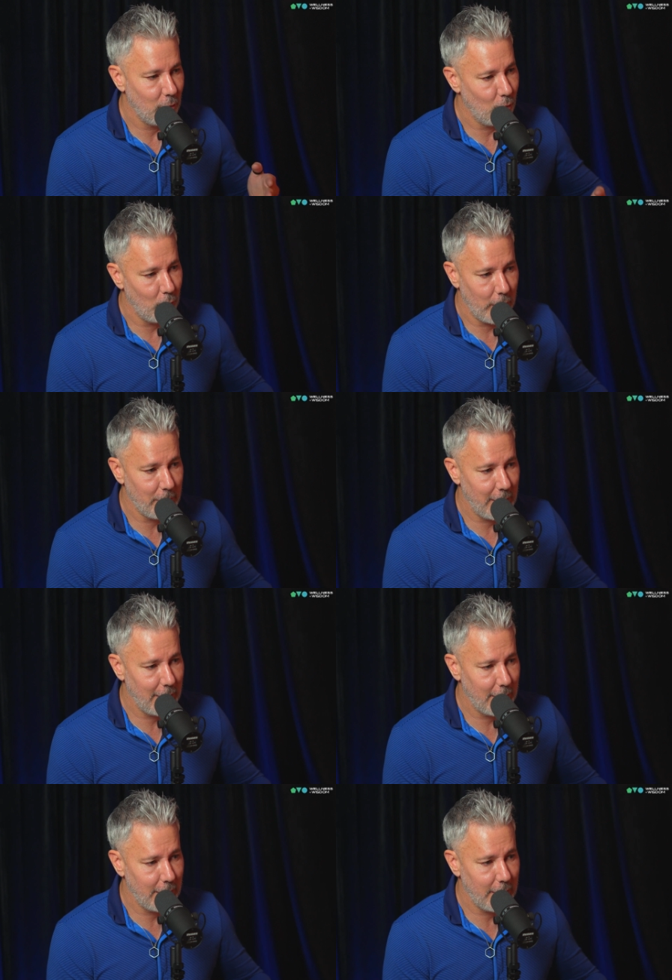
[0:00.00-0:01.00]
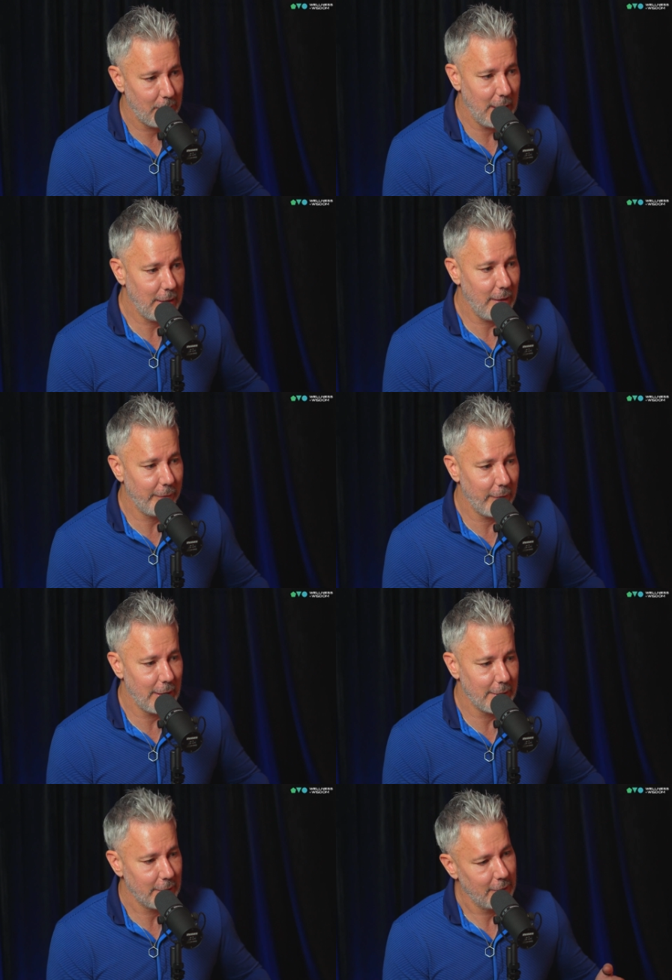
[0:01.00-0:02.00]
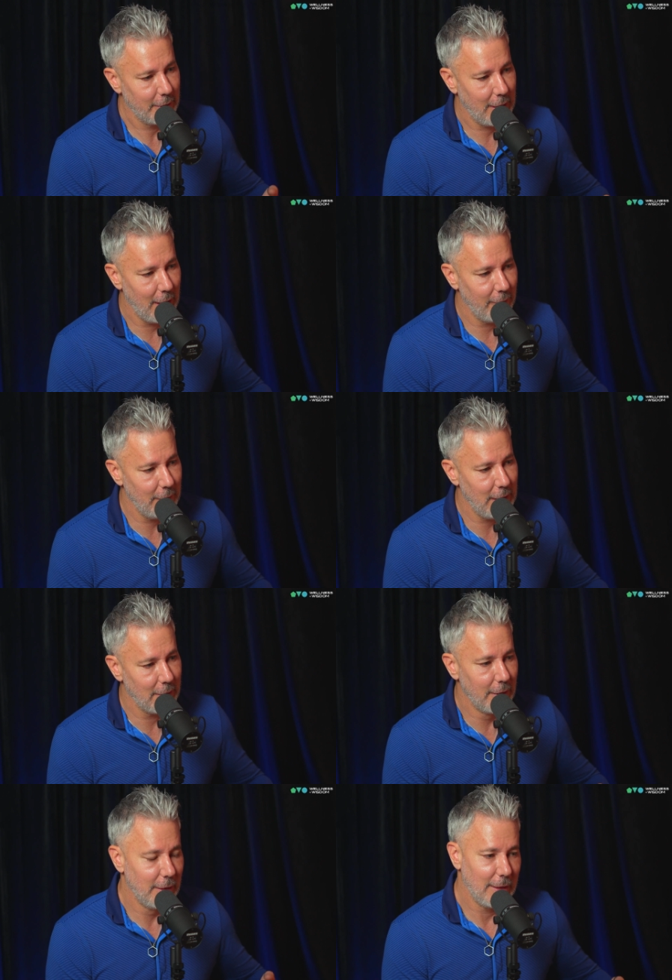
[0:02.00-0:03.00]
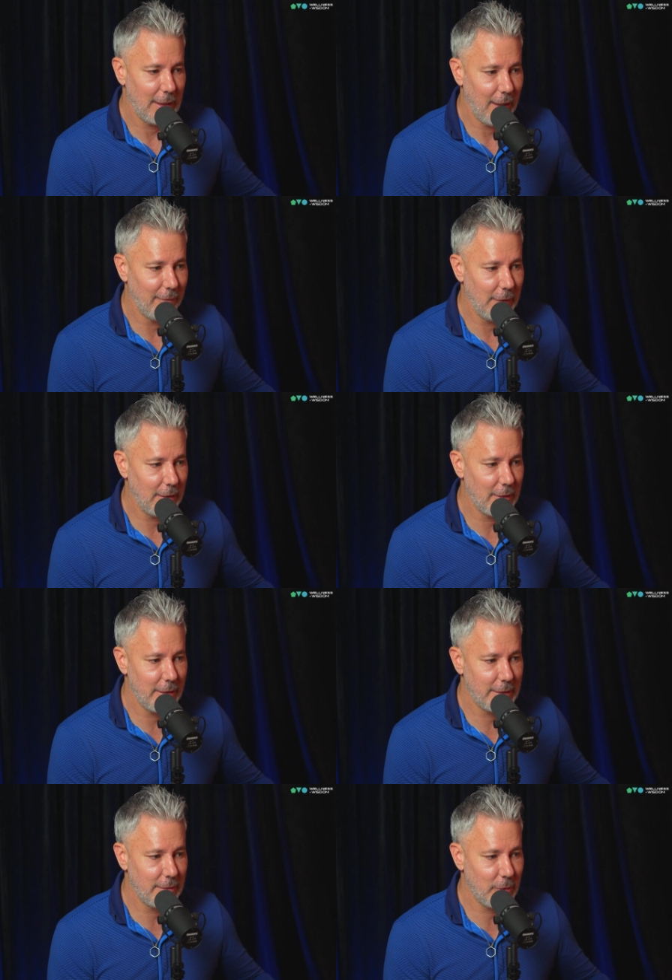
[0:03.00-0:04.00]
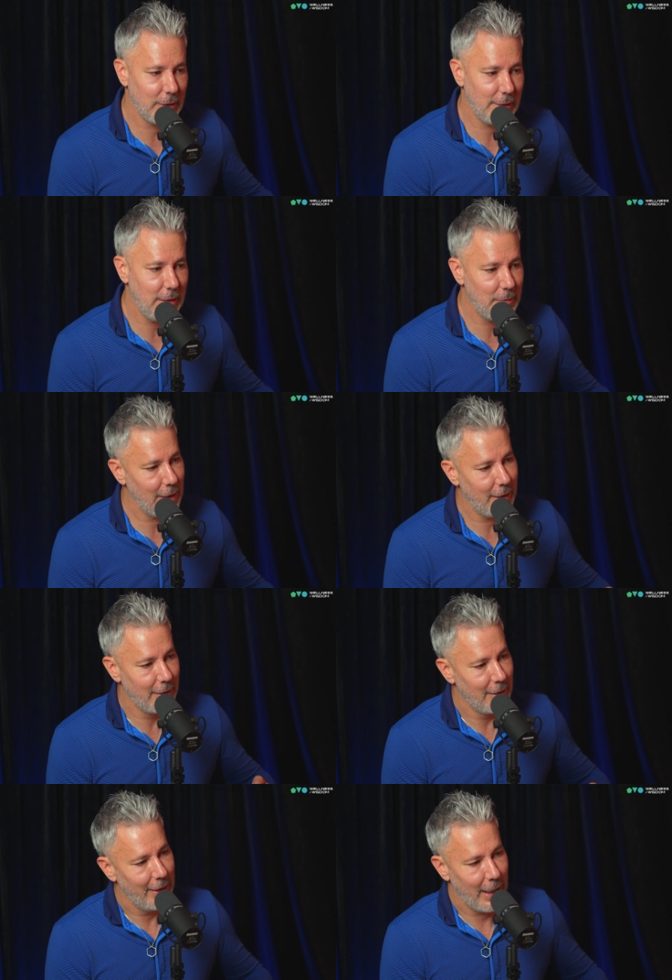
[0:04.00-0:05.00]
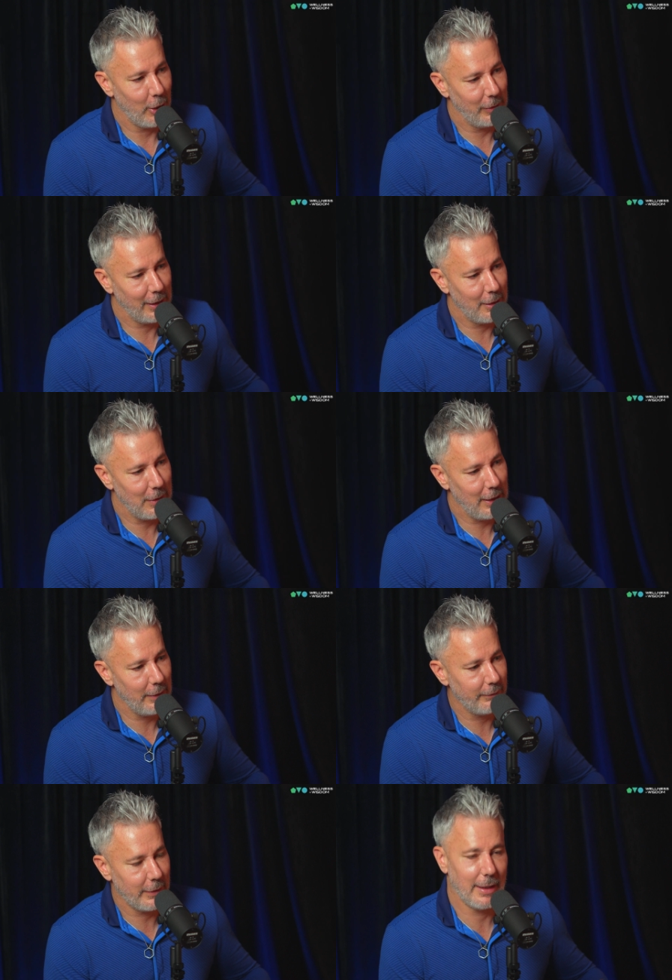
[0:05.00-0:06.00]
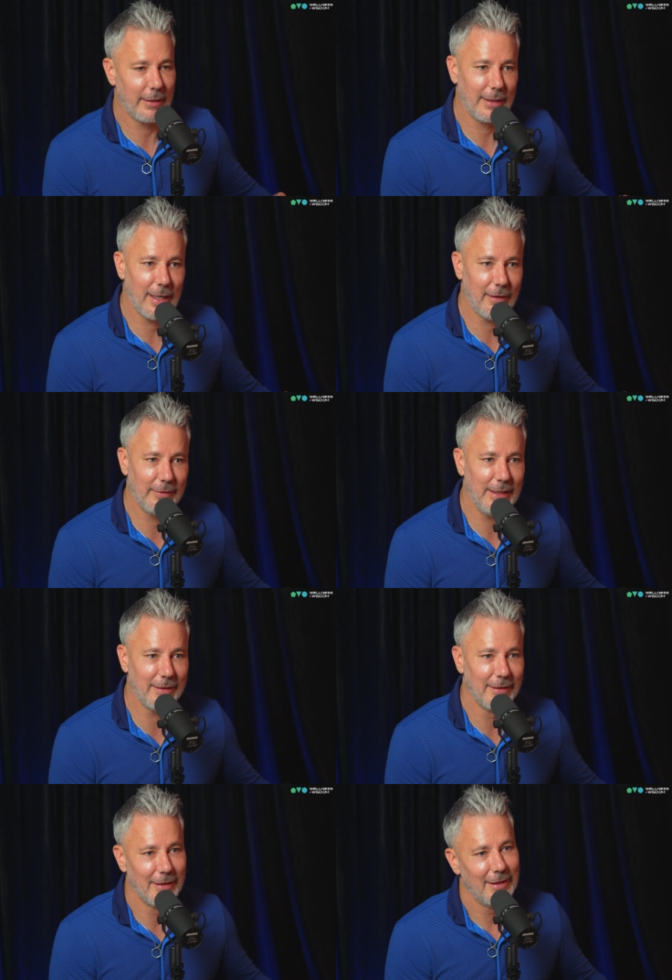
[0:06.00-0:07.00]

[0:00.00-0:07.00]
Where am I going to like make up for this? Caffeine. Caffeine causes more sleep debt. How am I going to make up for that? Caffeine.